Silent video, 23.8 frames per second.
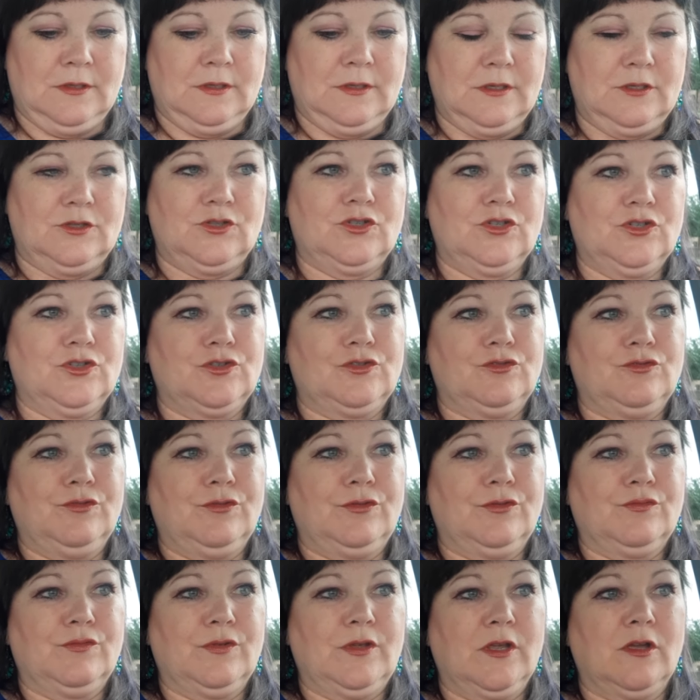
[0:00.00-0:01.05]
Let's just do
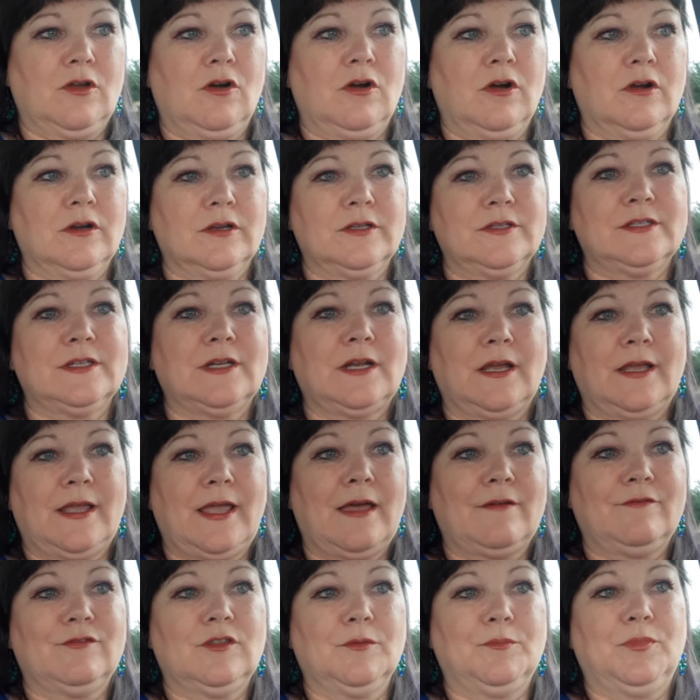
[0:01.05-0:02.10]
three cards, and I
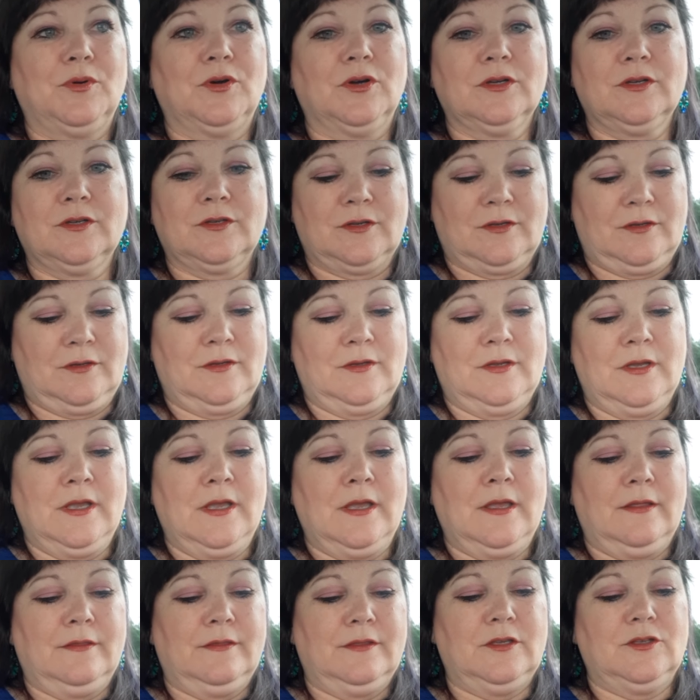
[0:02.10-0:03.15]
have the book.
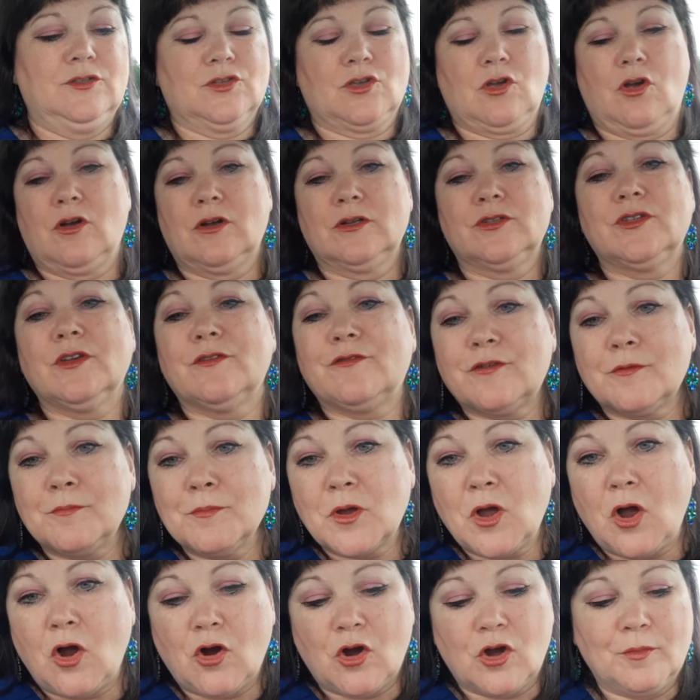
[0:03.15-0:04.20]
These cards are from
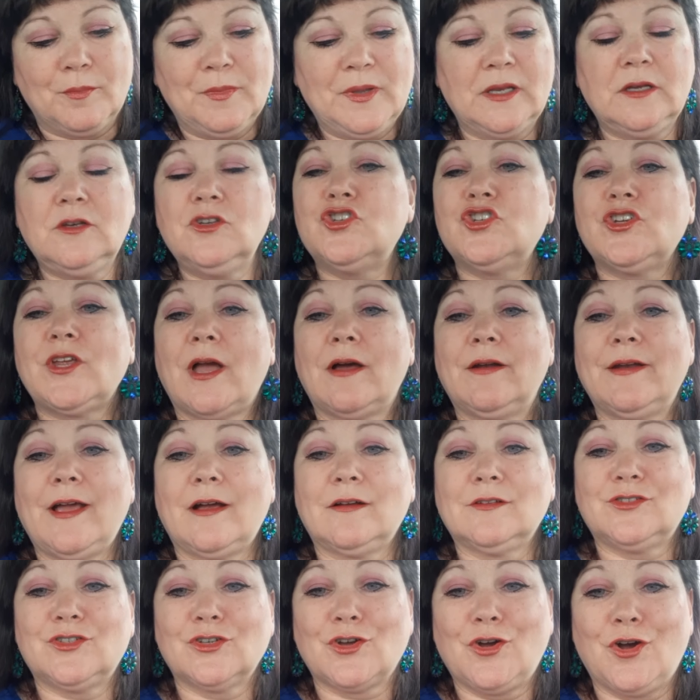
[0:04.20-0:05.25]
Carmen. Shout
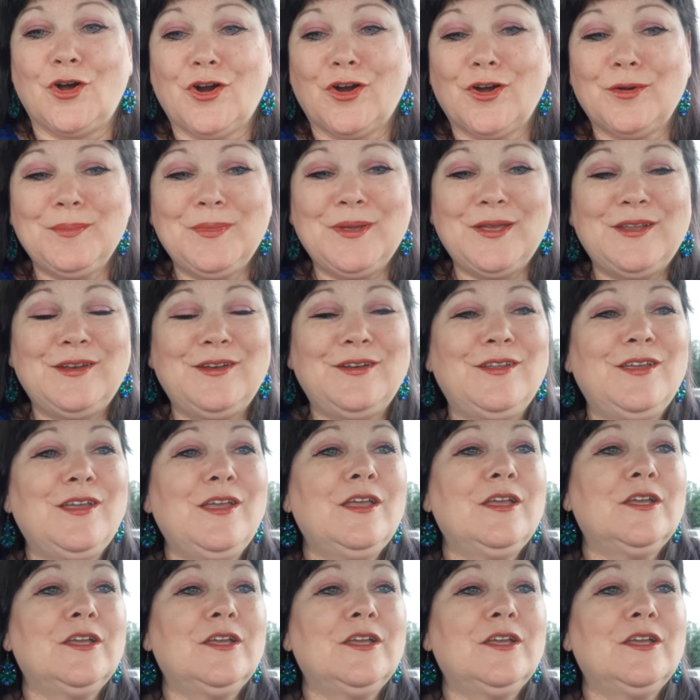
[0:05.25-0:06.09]
out to Carmen.